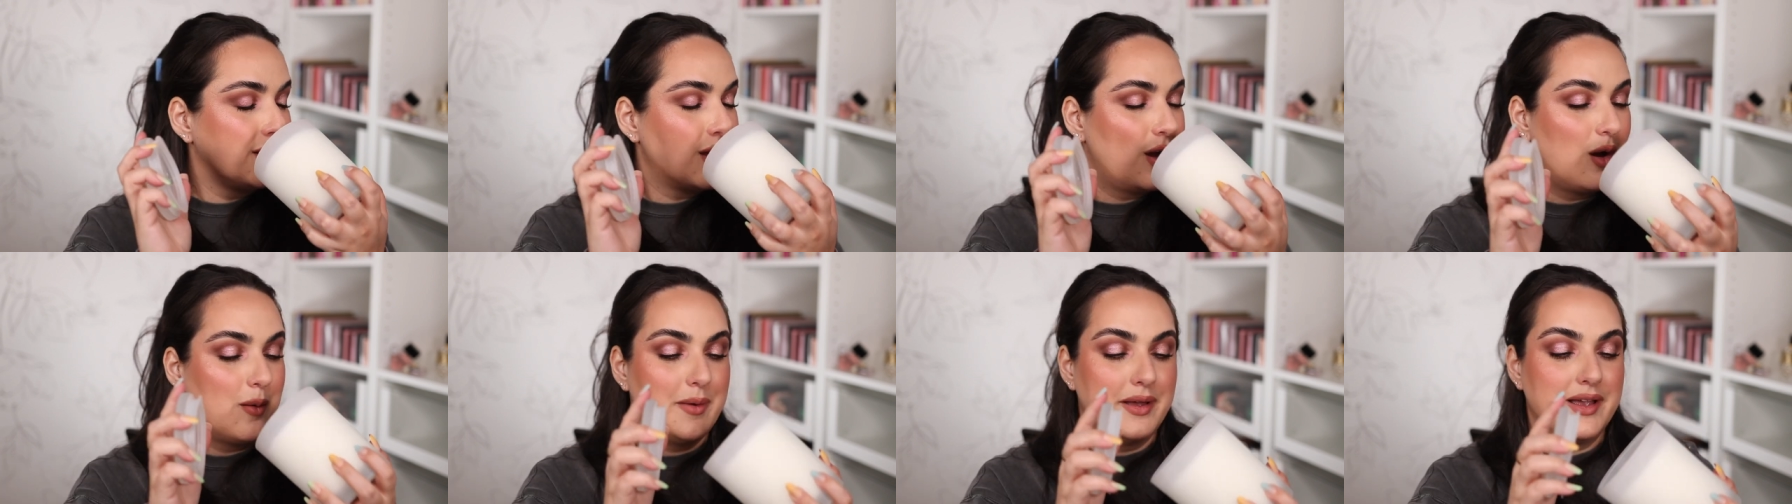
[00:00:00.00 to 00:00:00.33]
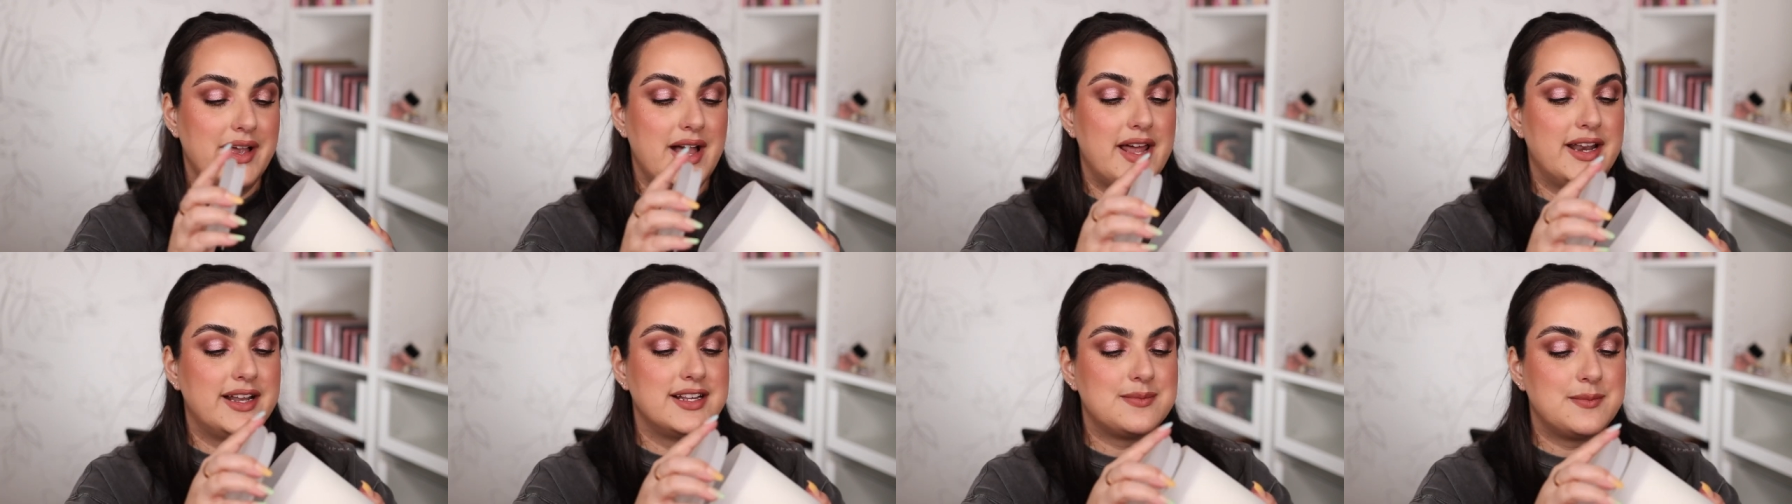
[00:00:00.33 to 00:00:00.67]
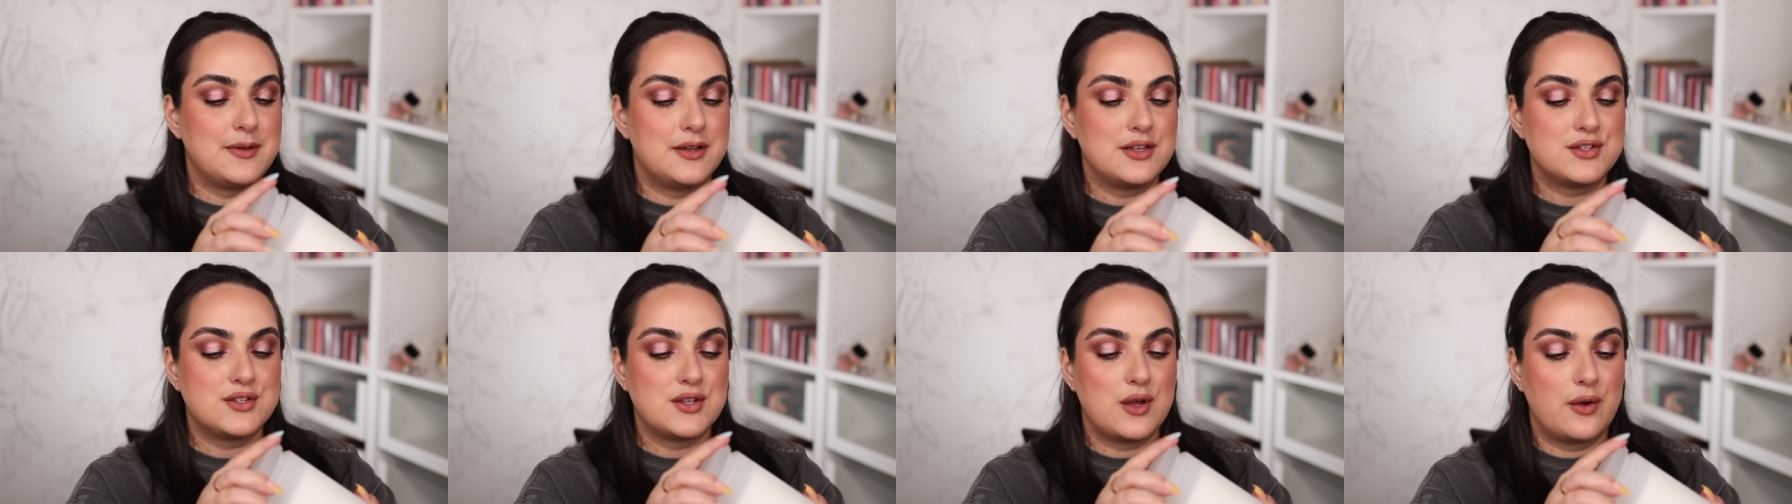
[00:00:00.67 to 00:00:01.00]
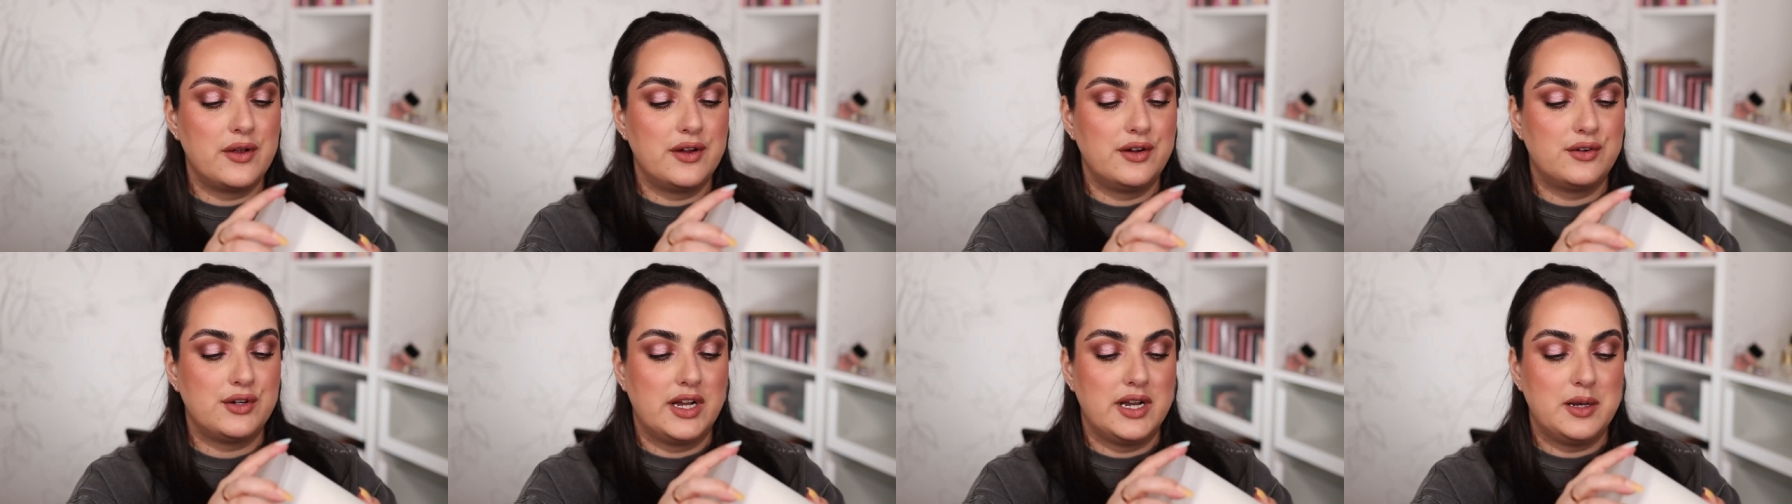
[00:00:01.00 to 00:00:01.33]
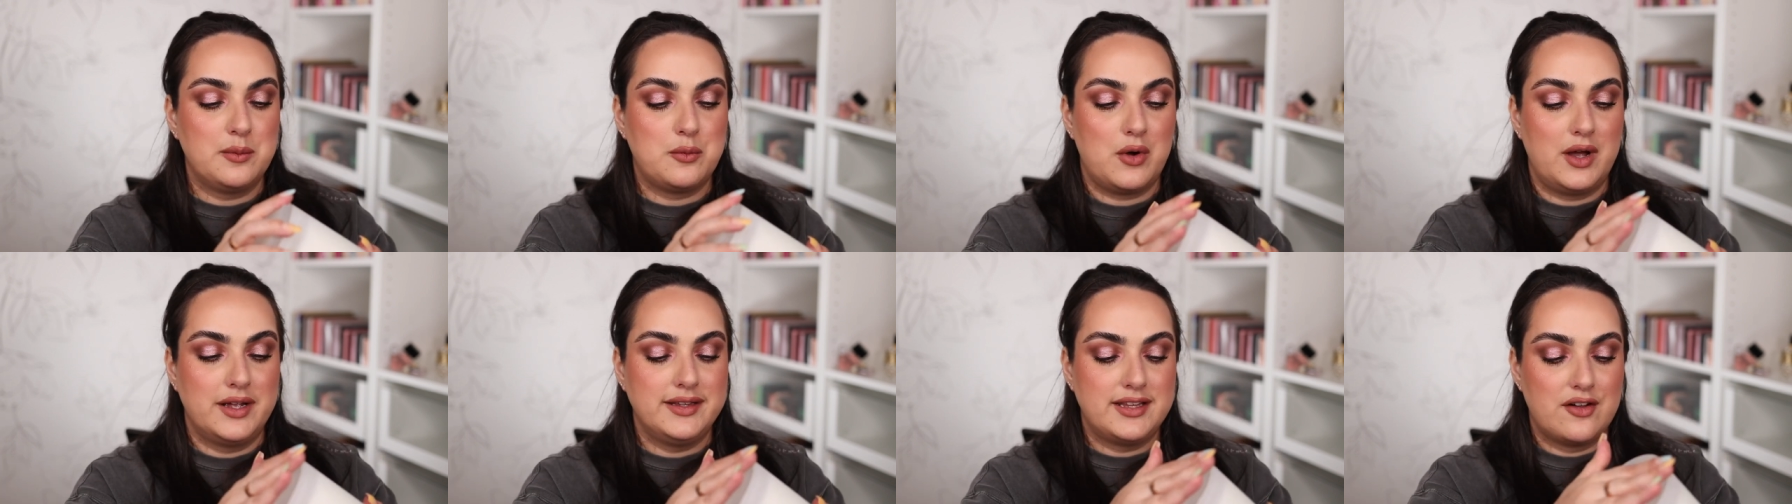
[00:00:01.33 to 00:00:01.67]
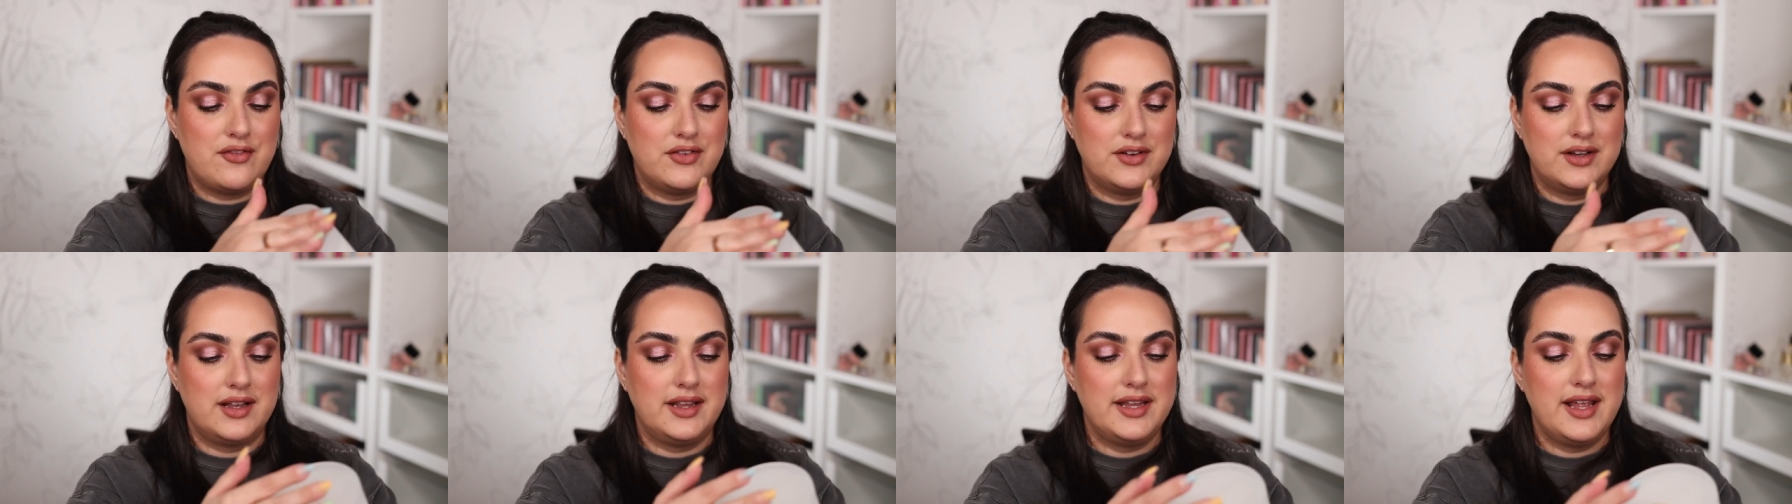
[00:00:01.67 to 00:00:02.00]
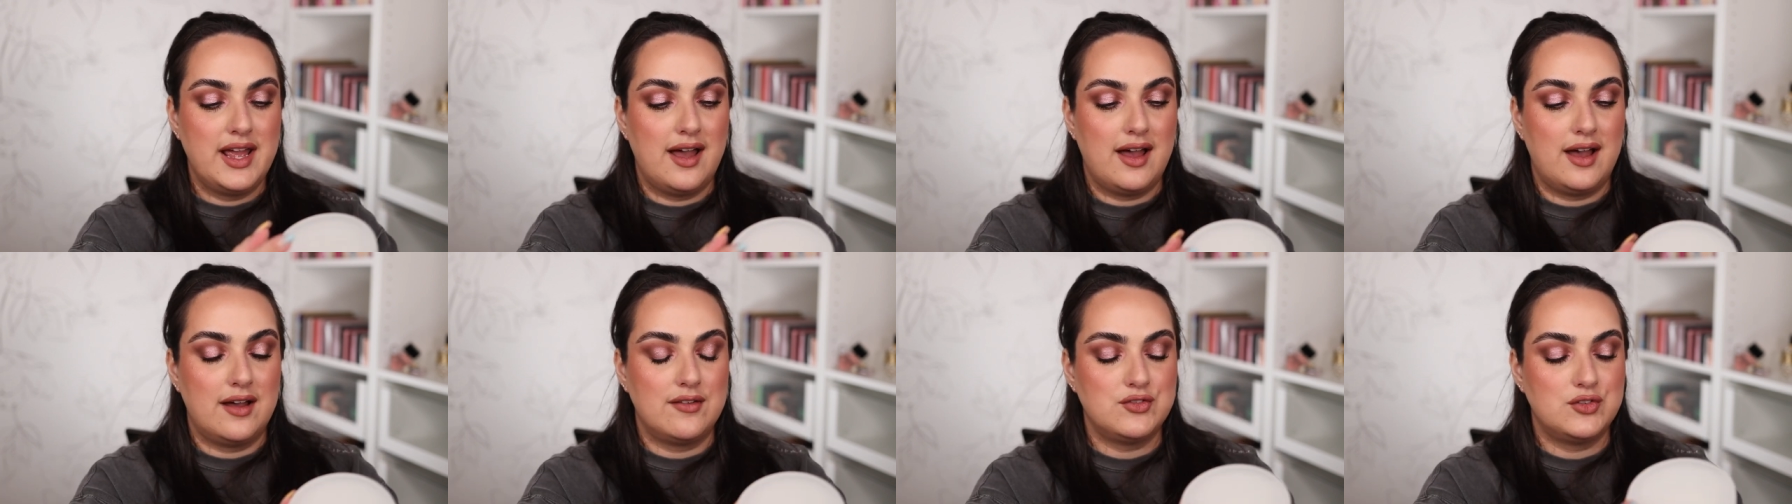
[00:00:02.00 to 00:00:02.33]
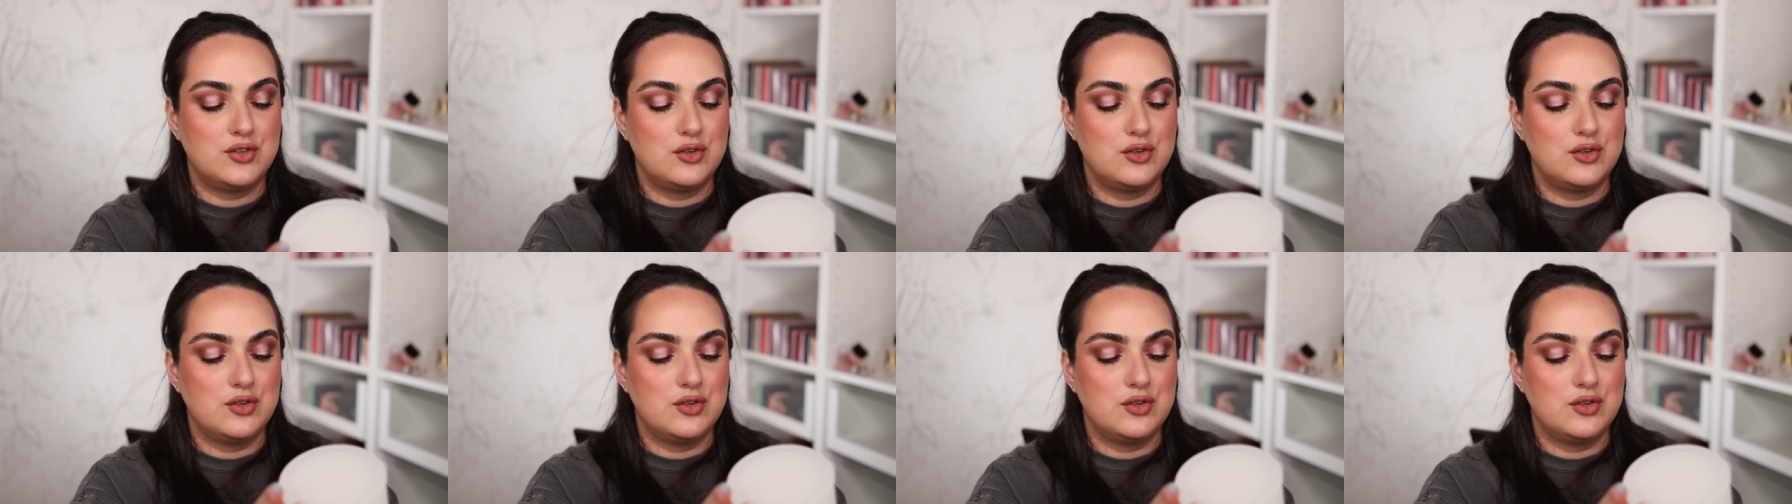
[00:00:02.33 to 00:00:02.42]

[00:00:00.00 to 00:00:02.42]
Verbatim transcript: Oh my god, it smells so incredible. I definitely have